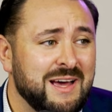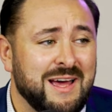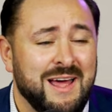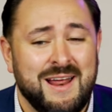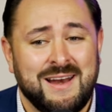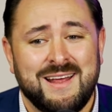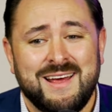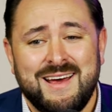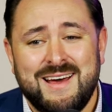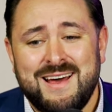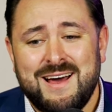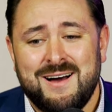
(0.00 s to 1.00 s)
And
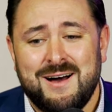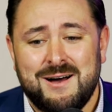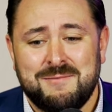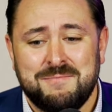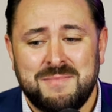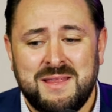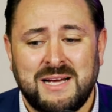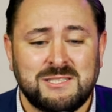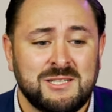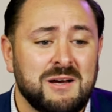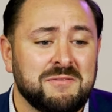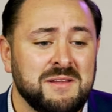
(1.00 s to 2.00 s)
um, that's tough.